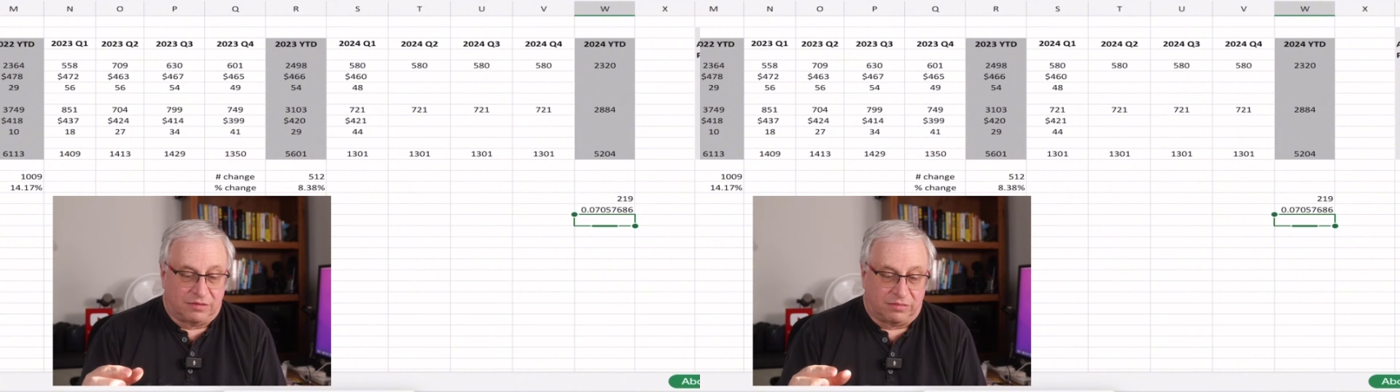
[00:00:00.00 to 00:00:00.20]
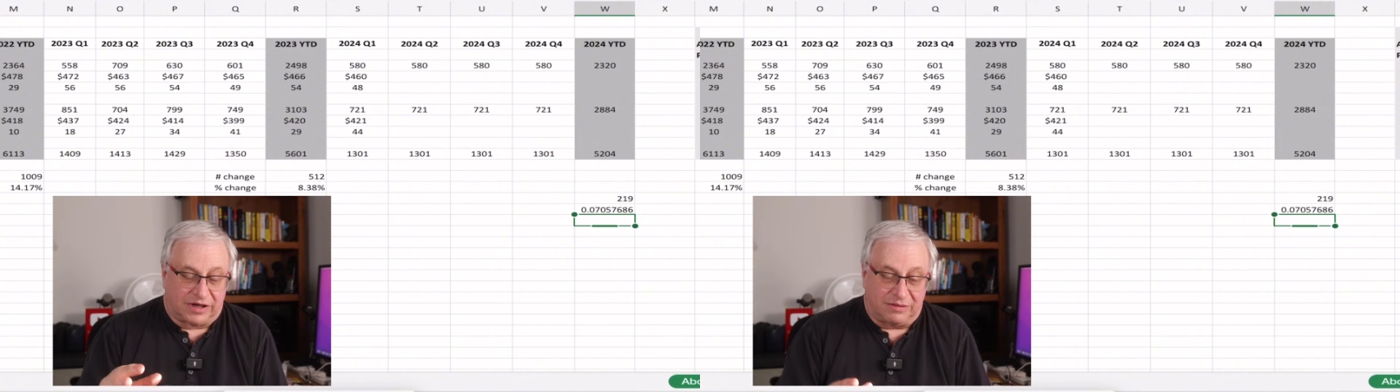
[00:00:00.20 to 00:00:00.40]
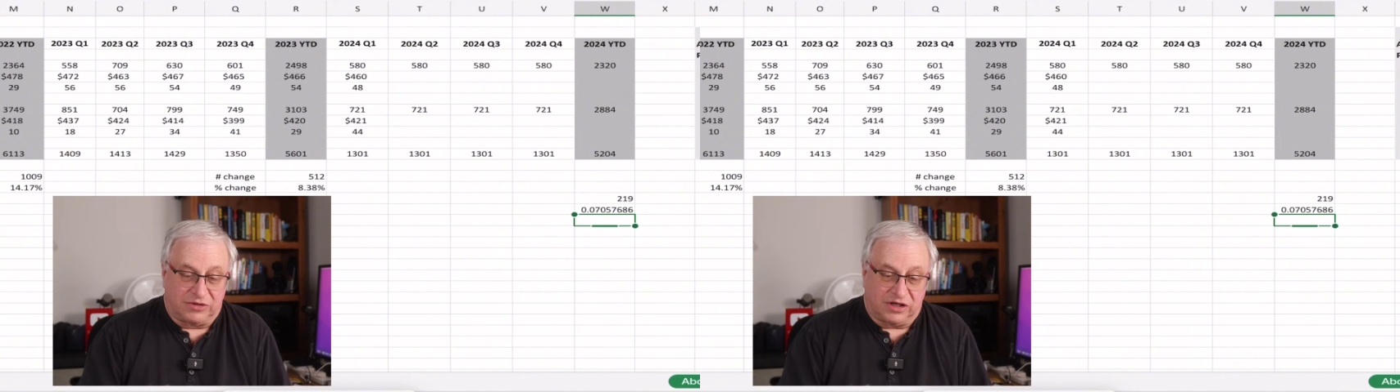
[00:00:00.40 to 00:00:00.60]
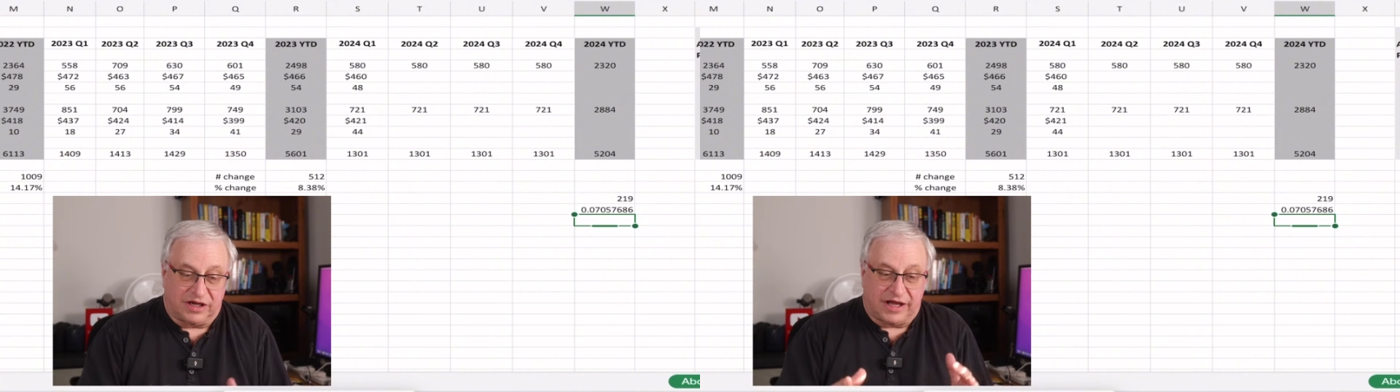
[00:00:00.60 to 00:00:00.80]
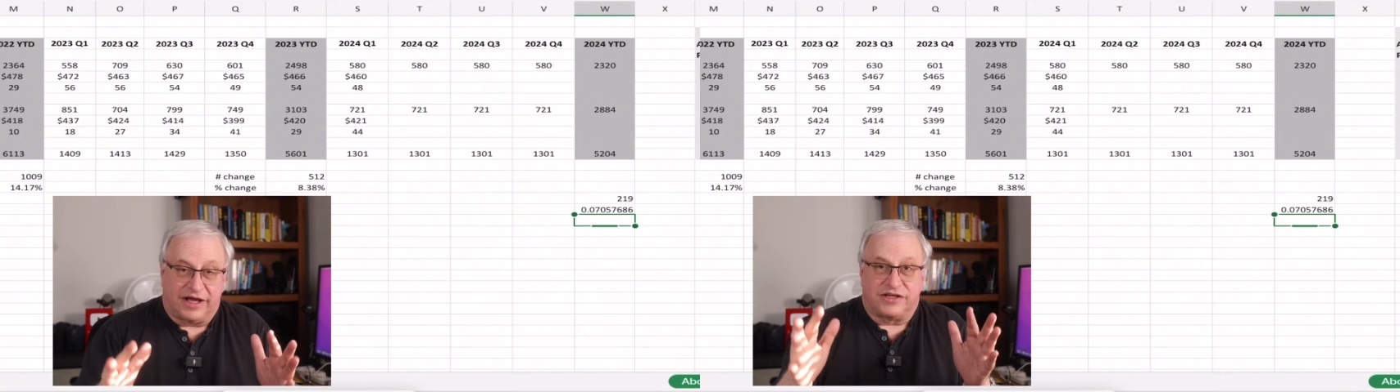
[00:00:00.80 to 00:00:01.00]
But I'm
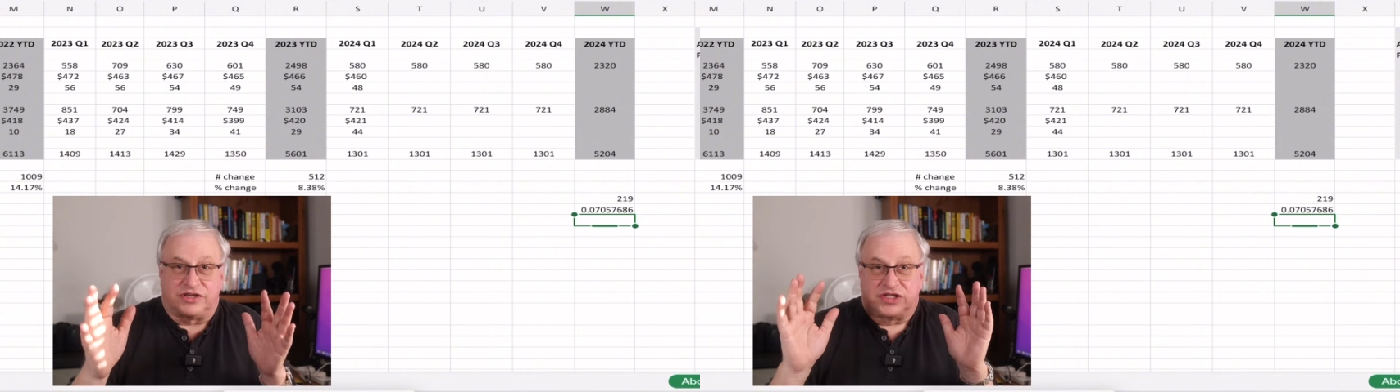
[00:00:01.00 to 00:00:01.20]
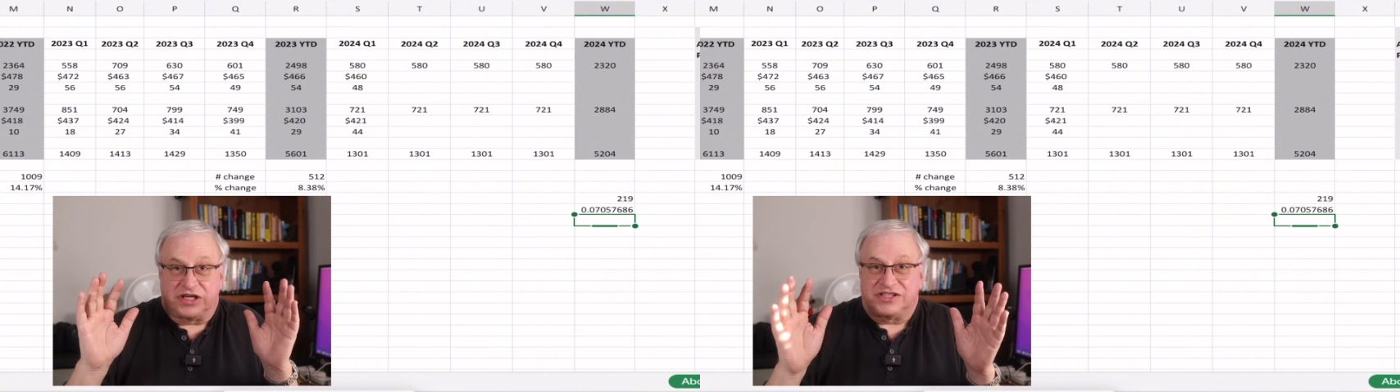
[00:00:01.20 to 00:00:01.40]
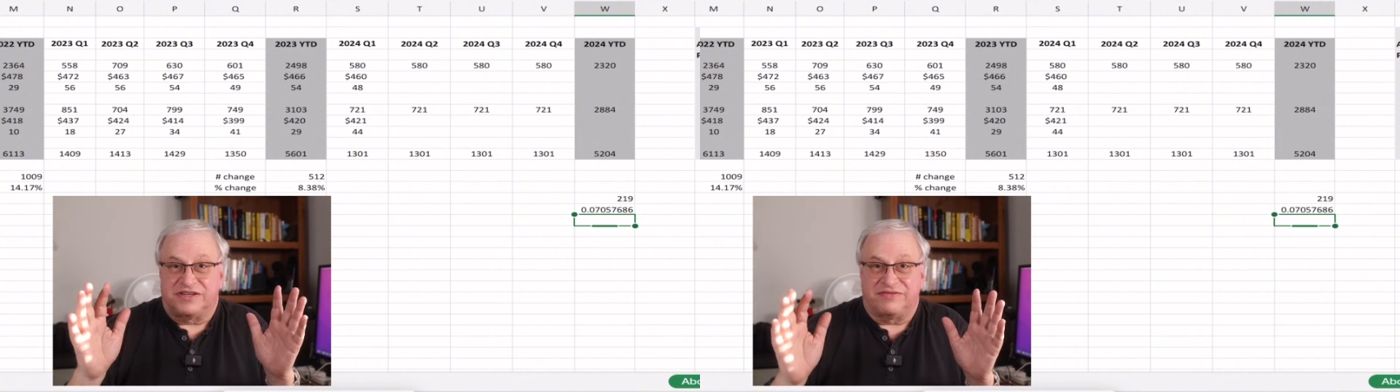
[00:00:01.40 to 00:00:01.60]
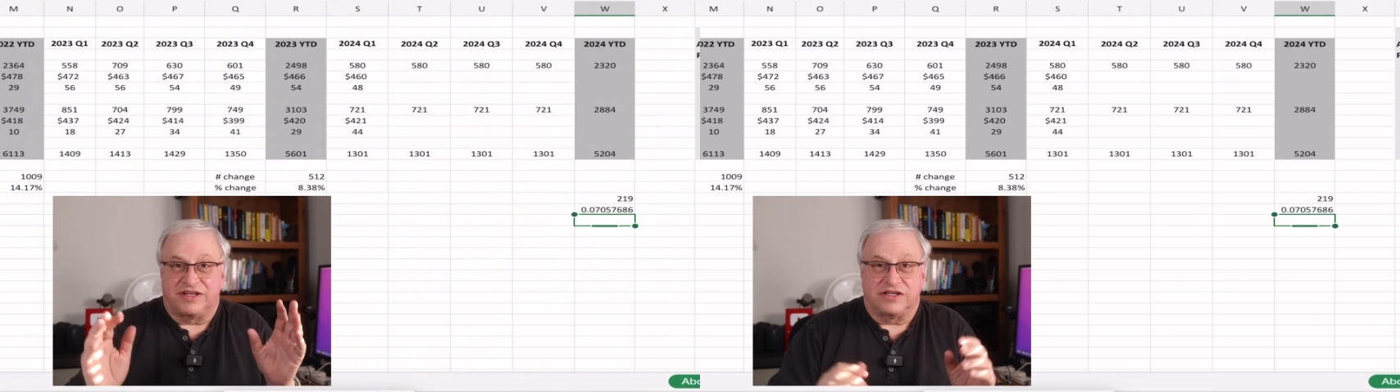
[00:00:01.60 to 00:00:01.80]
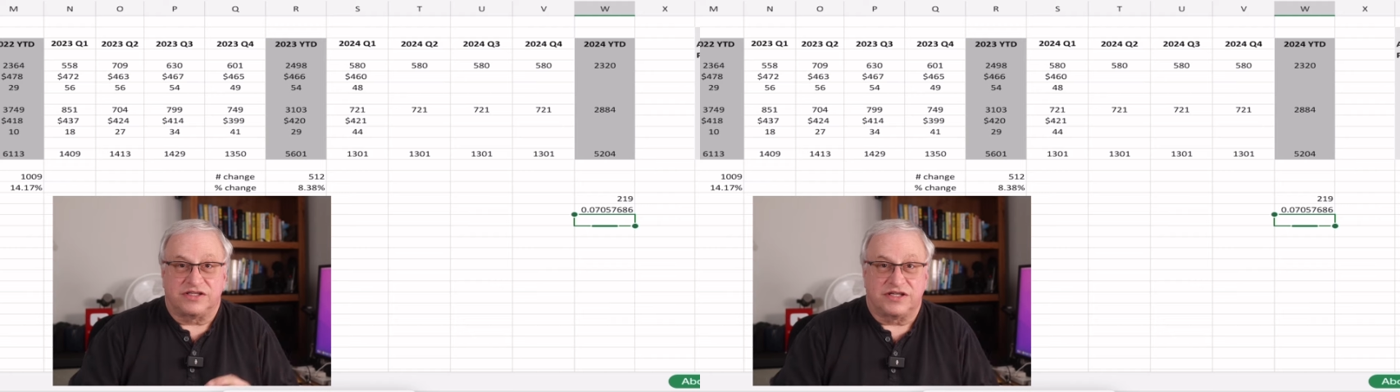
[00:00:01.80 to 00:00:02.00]
looking at just the
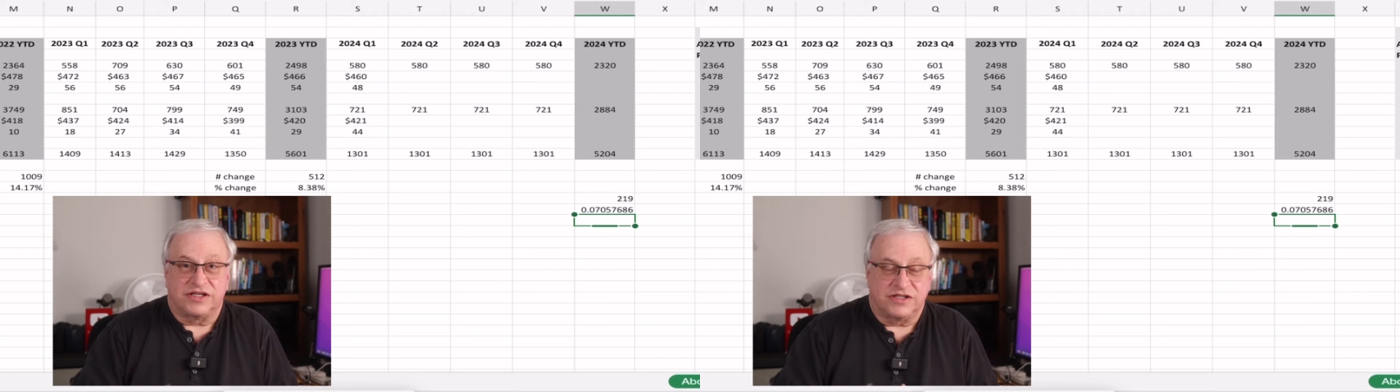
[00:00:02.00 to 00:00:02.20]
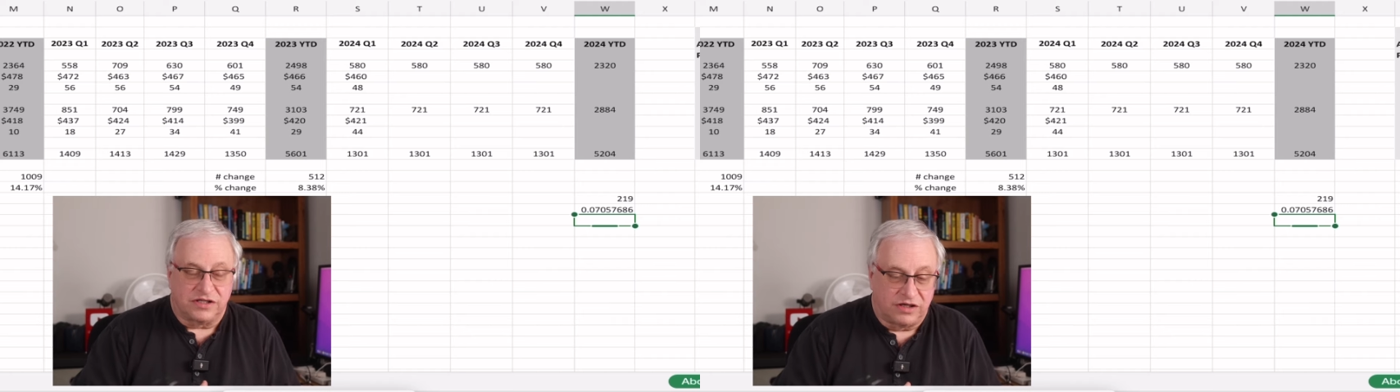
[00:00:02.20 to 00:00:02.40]
villages,